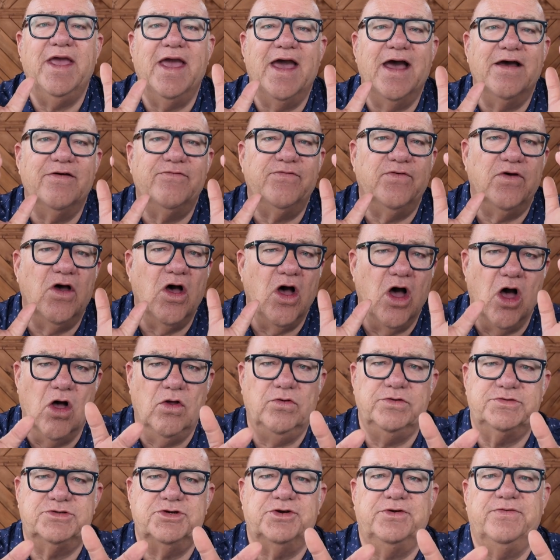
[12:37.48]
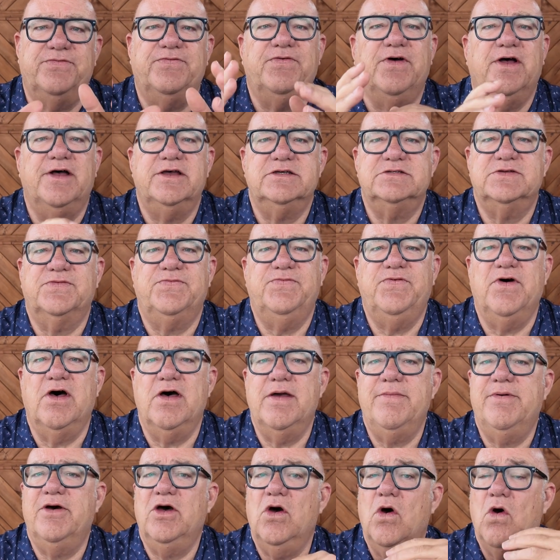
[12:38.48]
have ultra-fast
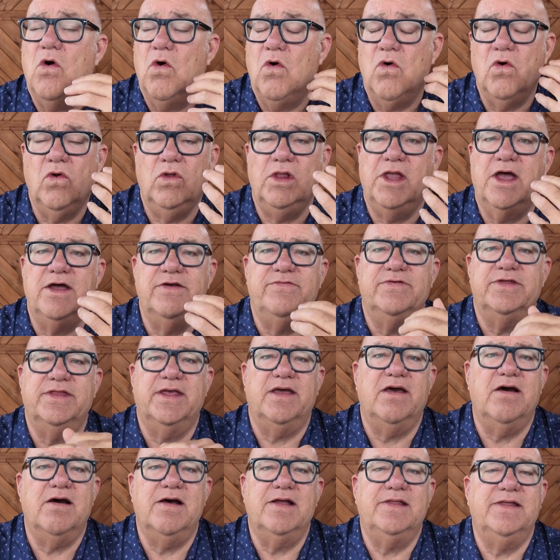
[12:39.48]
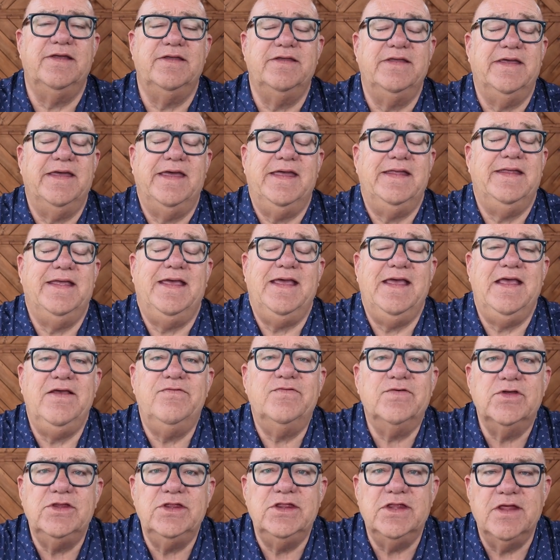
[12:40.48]
fibre all over the island, in
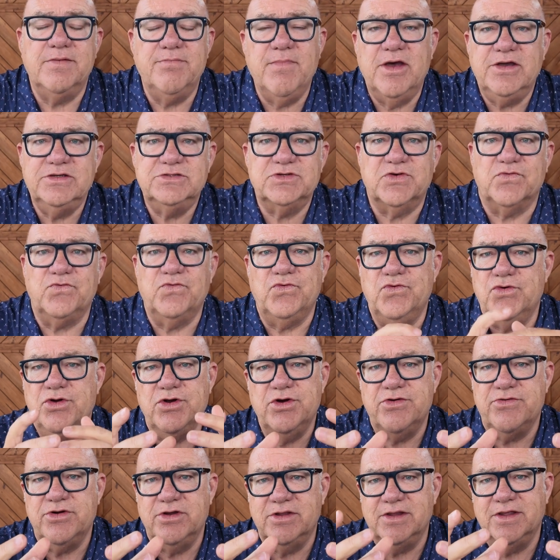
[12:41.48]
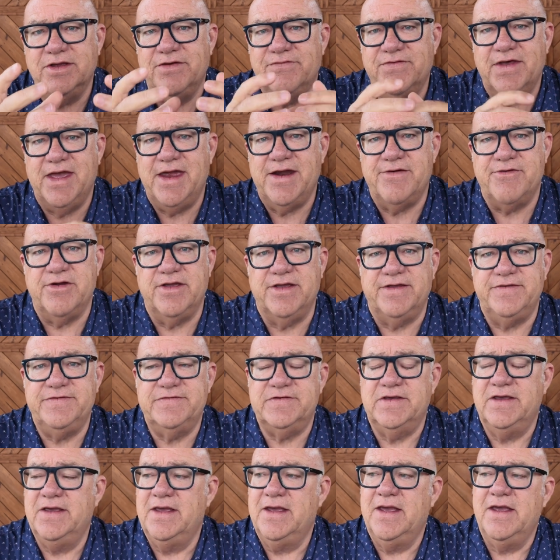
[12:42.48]
even the most rural of areas.
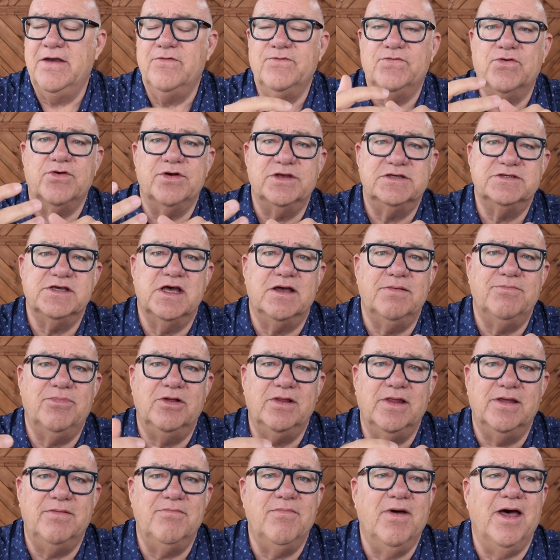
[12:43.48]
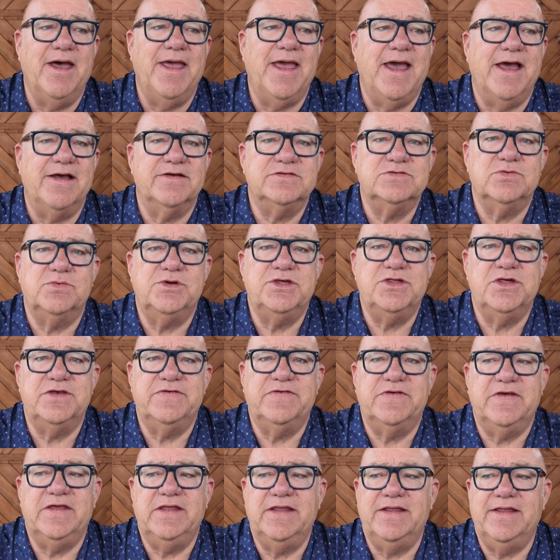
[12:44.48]
For example, at my house, which
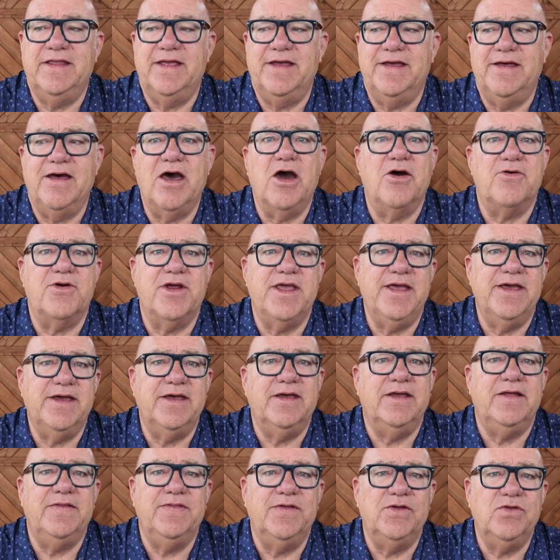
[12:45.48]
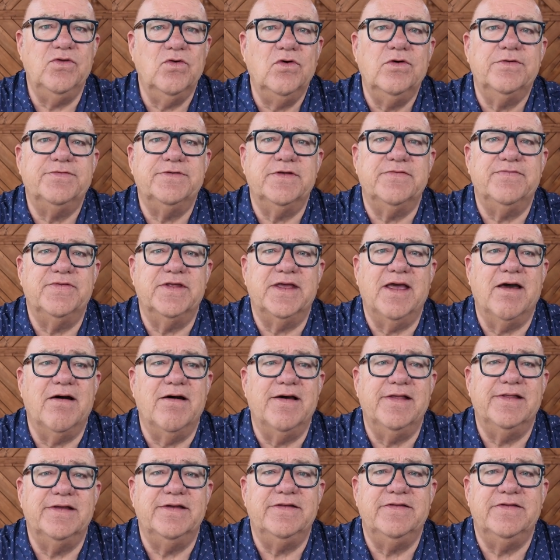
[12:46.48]
is in Aria, in the north of the
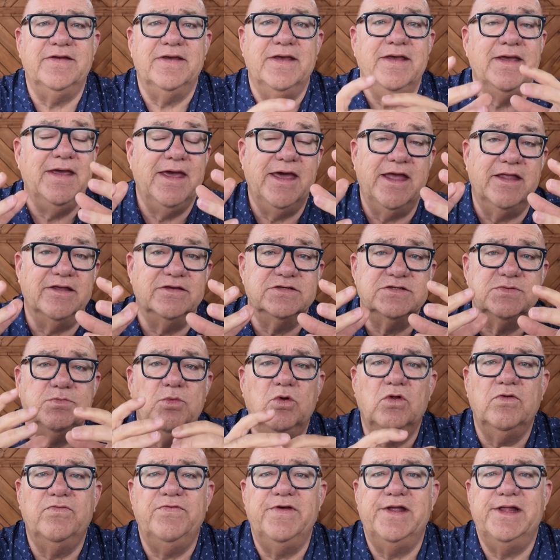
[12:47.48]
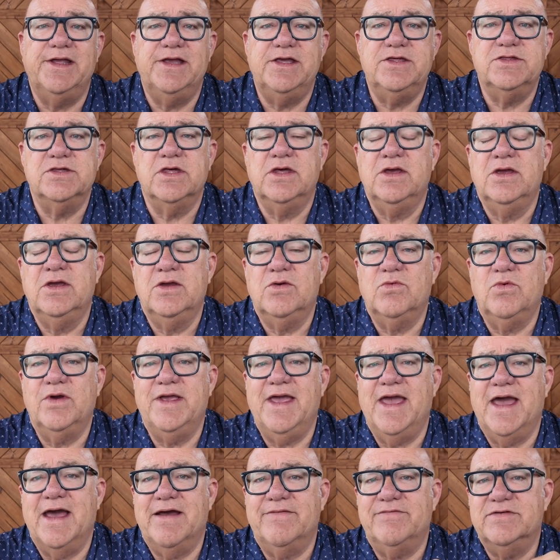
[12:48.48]
island, in a small village, we
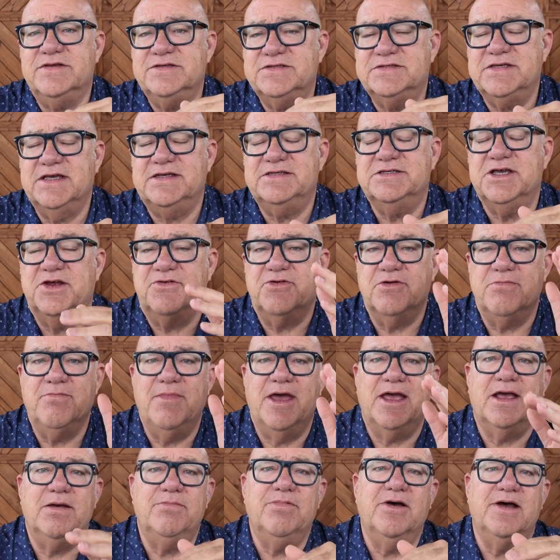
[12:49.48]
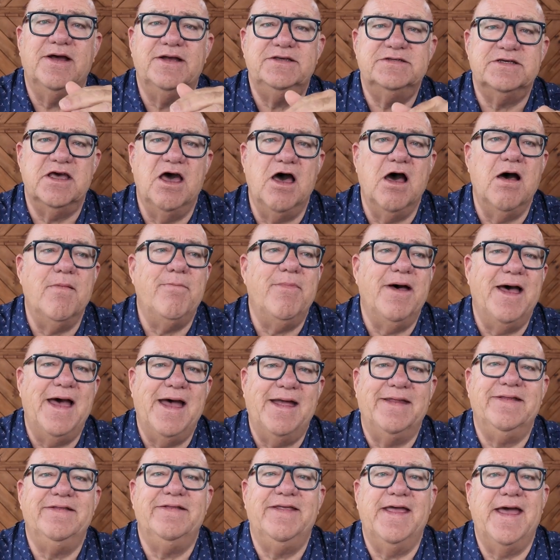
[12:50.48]
have 600 megabytes up
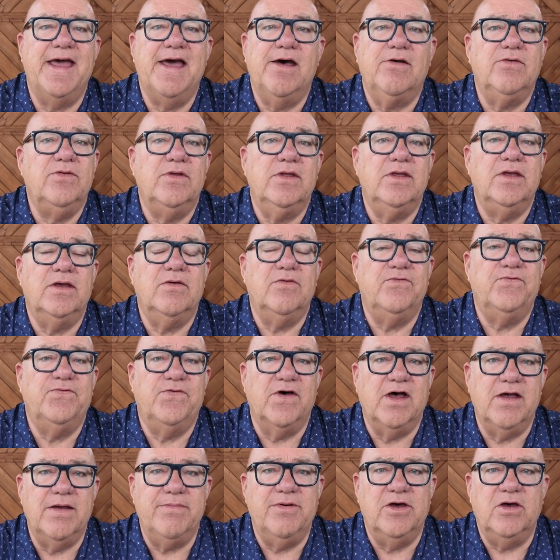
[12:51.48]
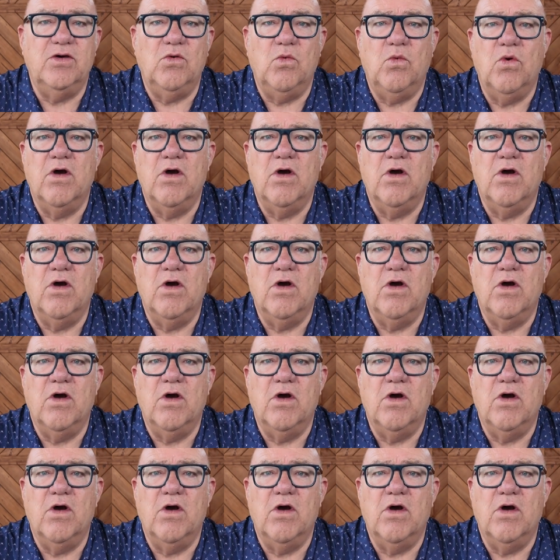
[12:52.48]
and down fibre